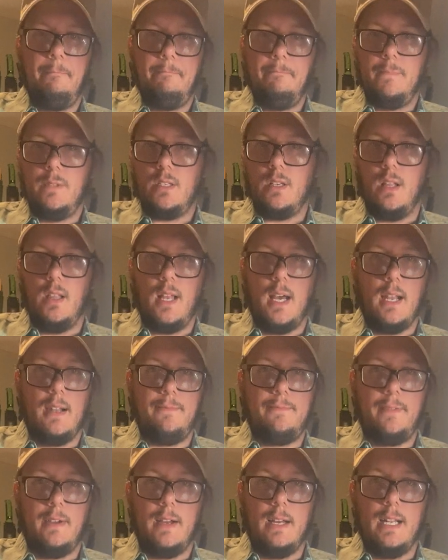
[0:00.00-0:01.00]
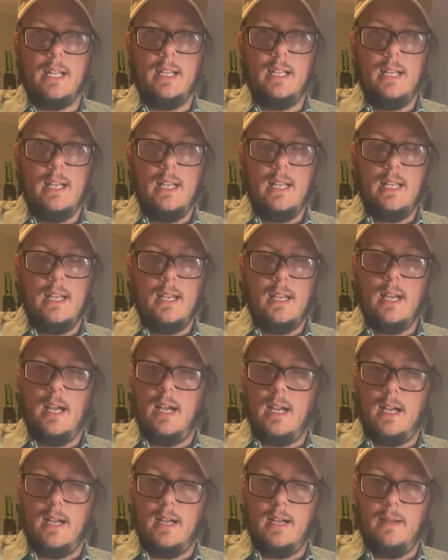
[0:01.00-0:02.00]
It's a lot of fun.
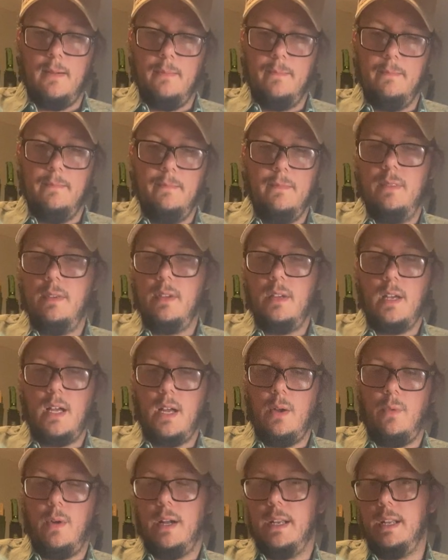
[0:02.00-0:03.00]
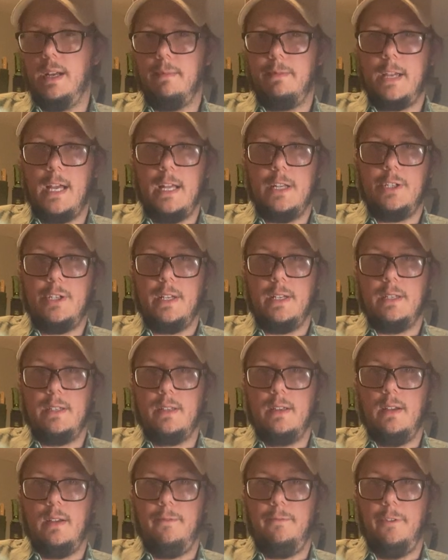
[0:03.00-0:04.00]
I wind up catching
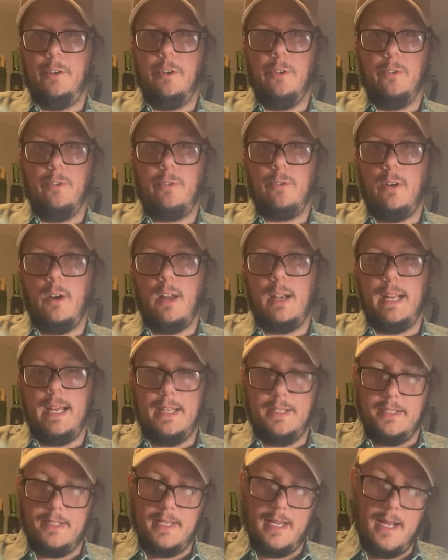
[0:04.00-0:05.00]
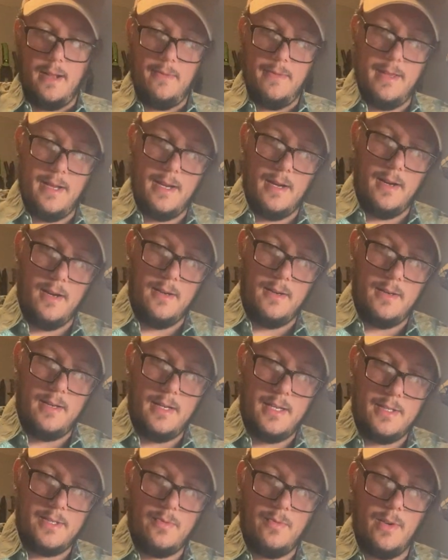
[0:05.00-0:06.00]
a few crawdads down there,
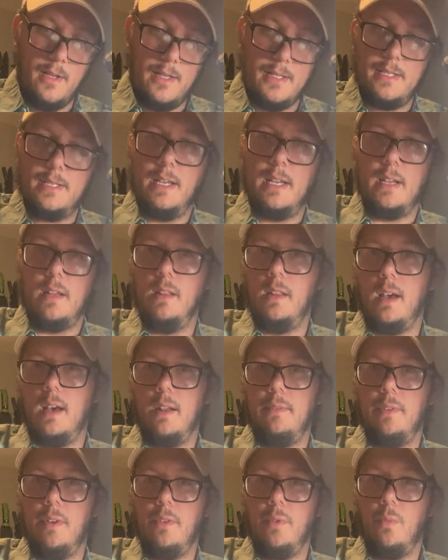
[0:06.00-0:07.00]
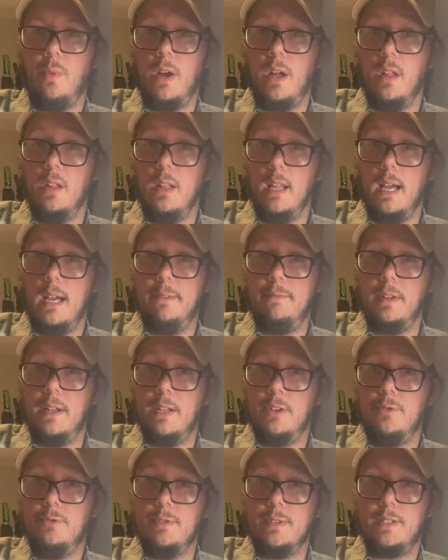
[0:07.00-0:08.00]
as well as seeing a lot of other wildlife and
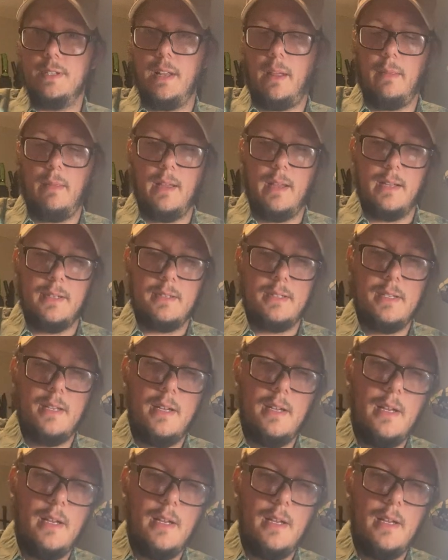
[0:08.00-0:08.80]
interesting things.